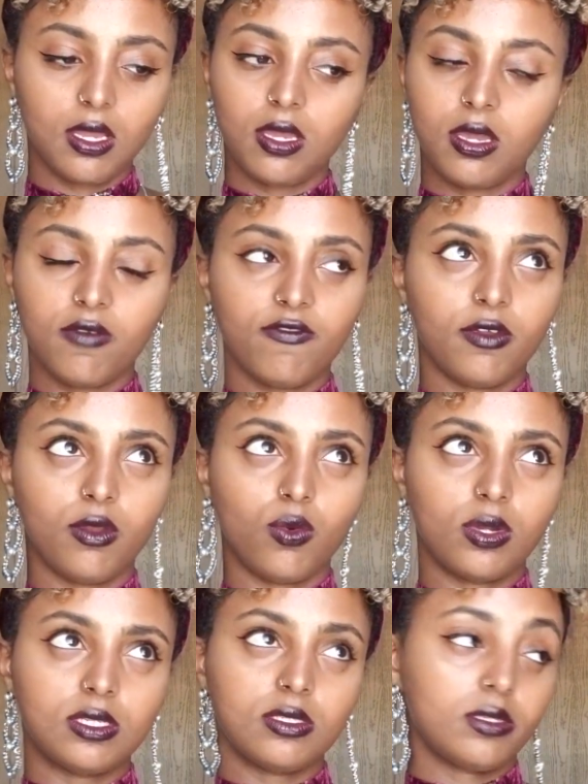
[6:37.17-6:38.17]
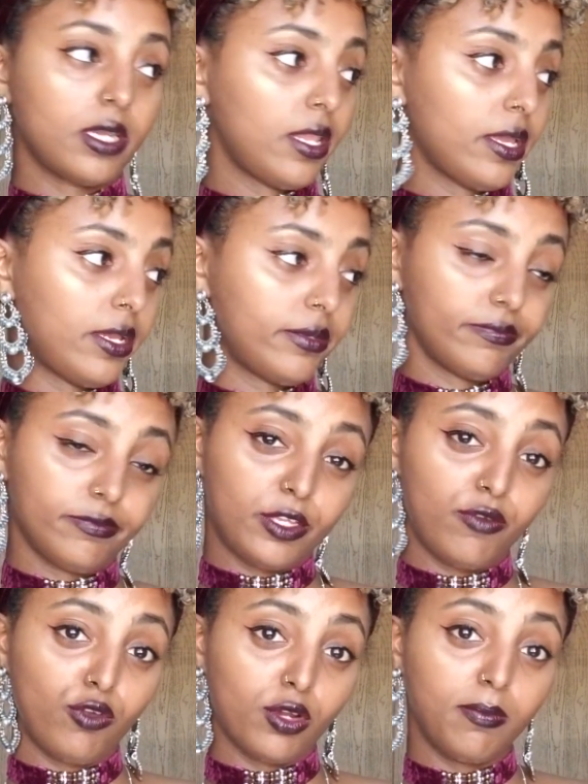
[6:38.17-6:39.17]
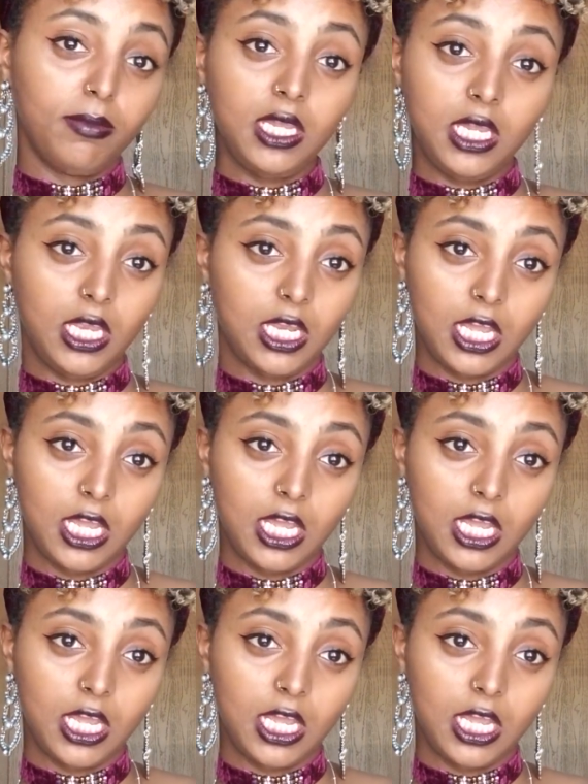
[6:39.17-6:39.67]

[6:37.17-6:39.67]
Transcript: If you want to say like, if you're mean